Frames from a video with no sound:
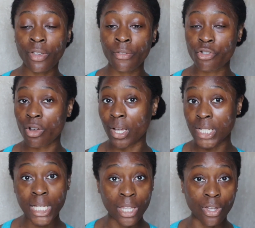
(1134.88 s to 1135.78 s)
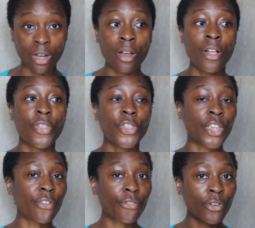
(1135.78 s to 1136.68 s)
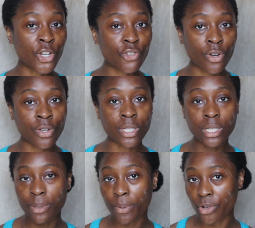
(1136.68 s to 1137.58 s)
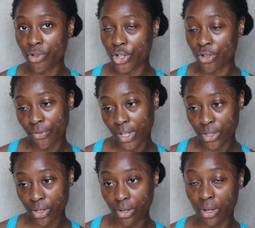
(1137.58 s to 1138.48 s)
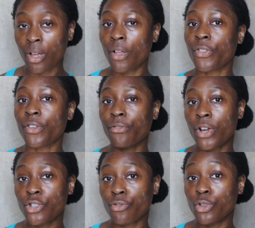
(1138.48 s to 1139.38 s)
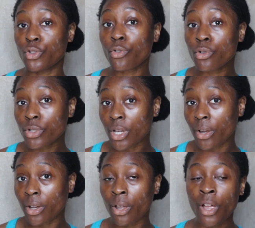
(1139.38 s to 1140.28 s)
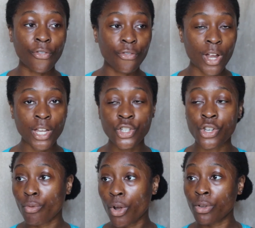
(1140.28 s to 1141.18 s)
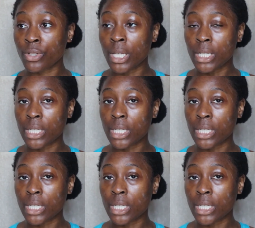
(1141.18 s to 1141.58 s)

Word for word: if you've tried either the Fresh Rose Deep Hydration Face Toner, the Fresh Rose Floral Toner, the Fresh Rose